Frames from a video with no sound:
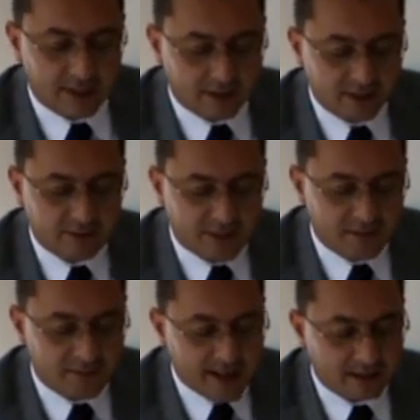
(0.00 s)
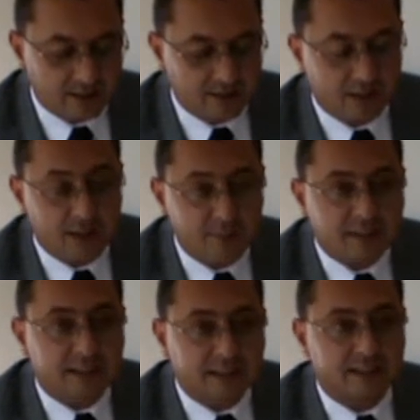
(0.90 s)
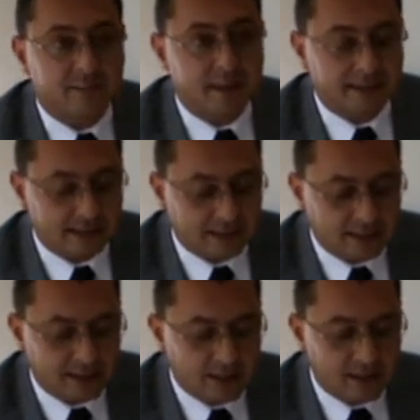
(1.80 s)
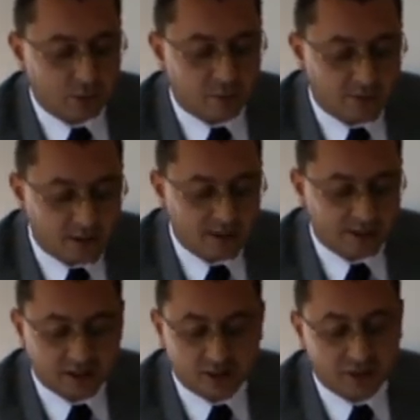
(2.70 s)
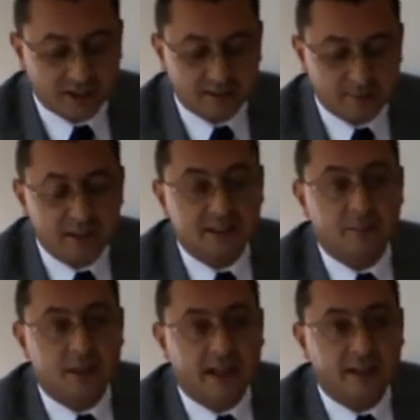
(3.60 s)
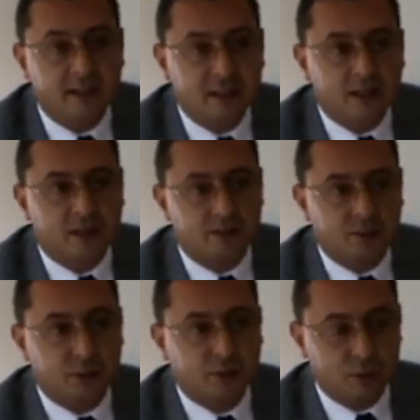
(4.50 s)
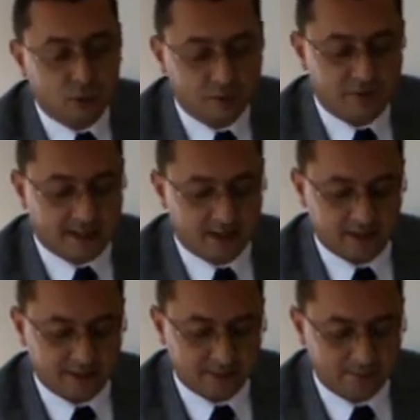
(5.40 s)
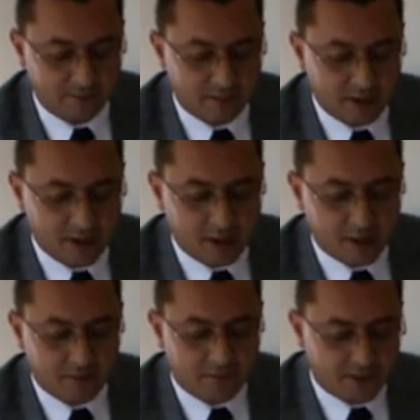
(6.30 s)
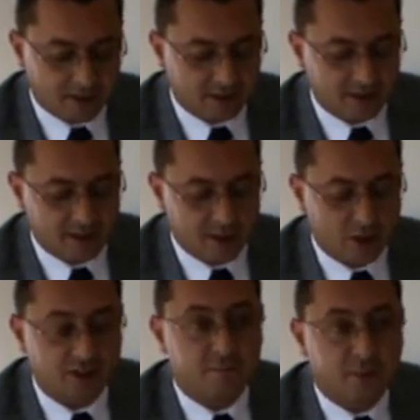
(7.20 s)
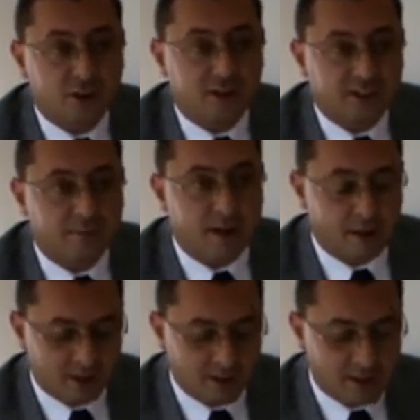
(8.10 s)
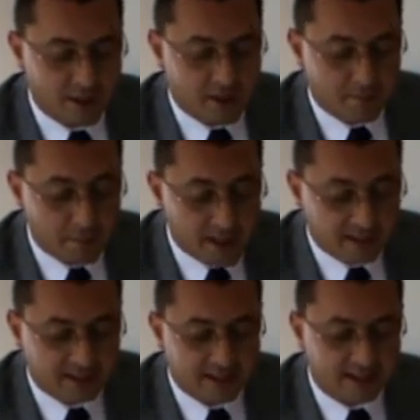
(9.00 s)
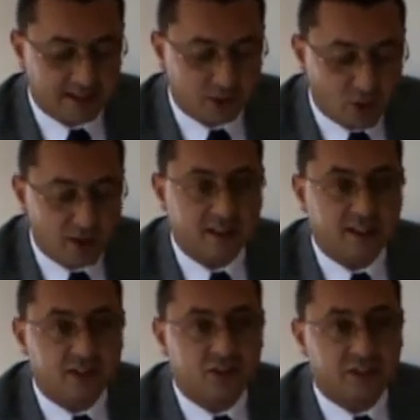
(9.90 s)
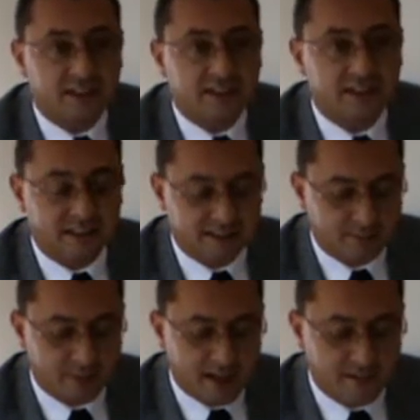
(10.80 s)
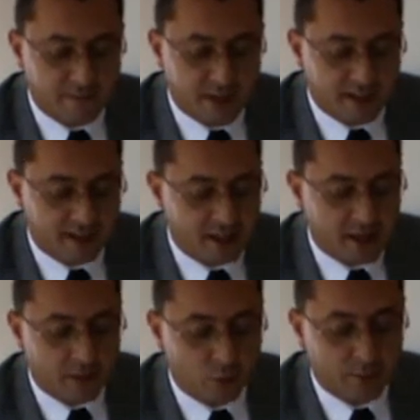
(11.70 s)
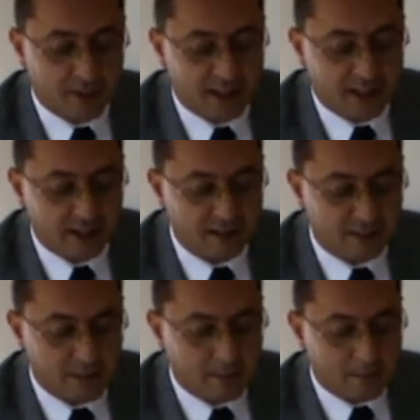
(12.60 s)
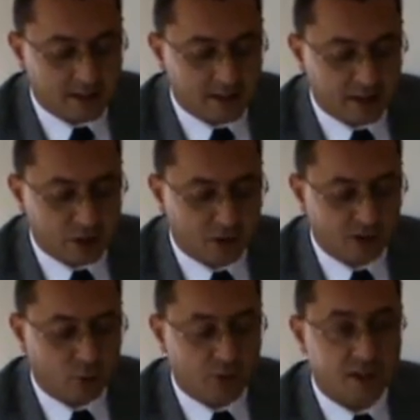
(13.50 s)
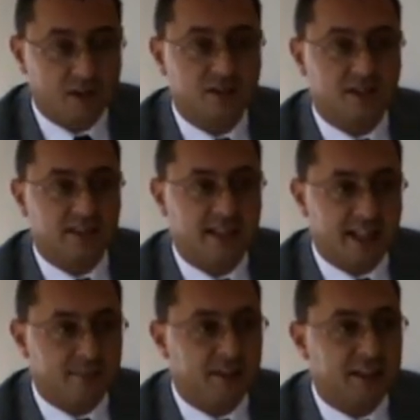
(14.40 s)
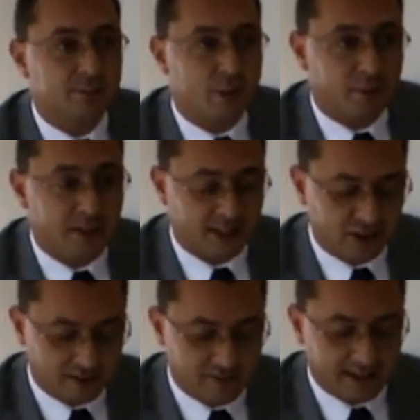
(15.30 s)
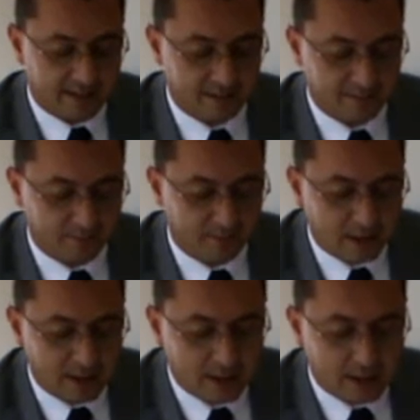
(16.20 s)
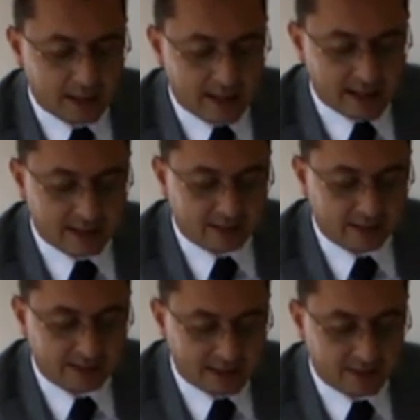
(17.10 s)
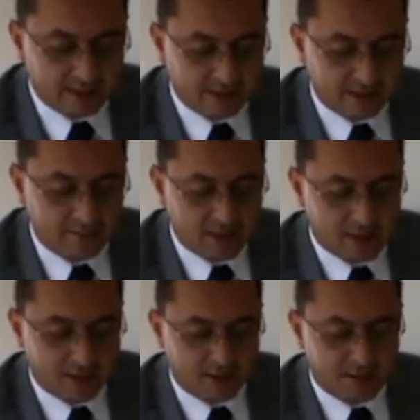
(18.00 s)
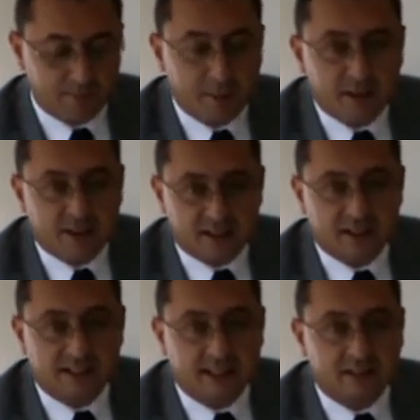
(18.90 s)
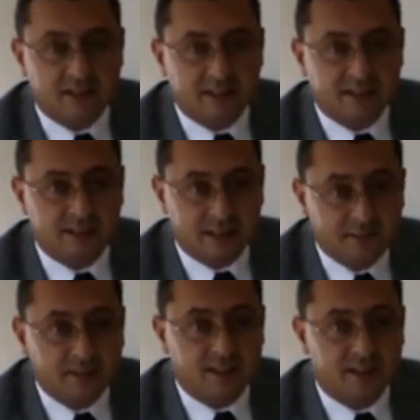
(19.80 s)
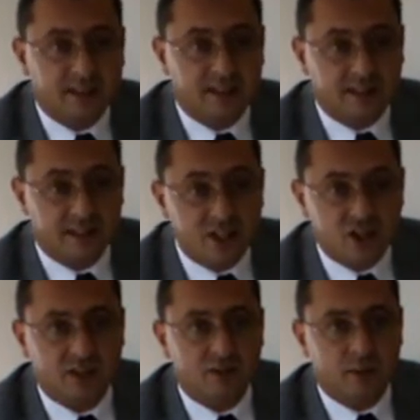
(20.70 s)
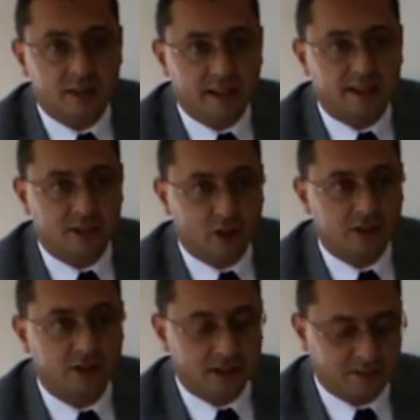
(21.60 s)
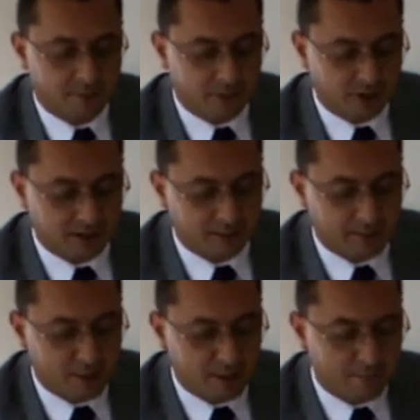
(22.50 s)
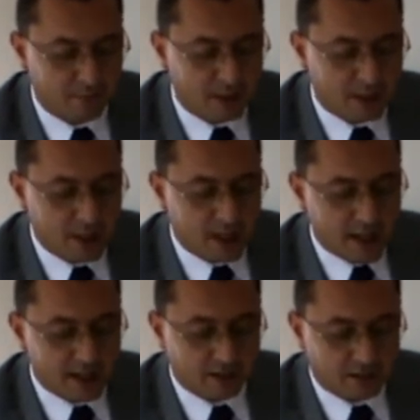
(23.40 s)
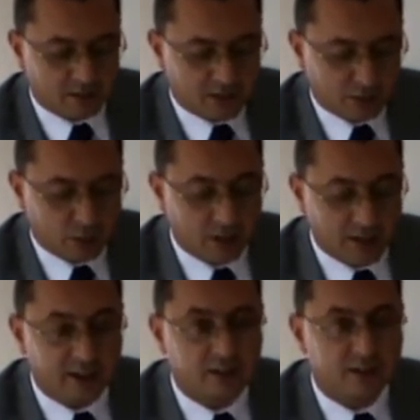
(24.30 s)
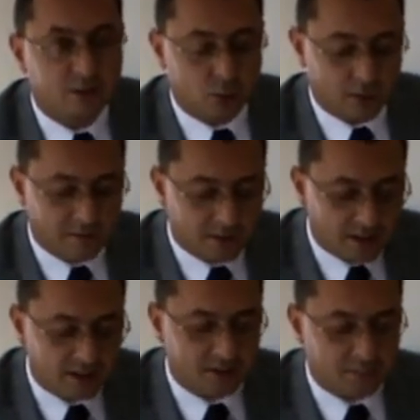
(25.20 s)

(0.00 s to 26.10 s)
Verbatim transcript: And this very fact limits its capacity to further increase the money supply due to two factors. First, the loss of purchasing power means that a stronger increase in the supply of money would be needed uh, in order to yield the same expropriation effect. And second, uh, the public consent is significantly endangered when there is loss of purchasing power, and this could lead to a further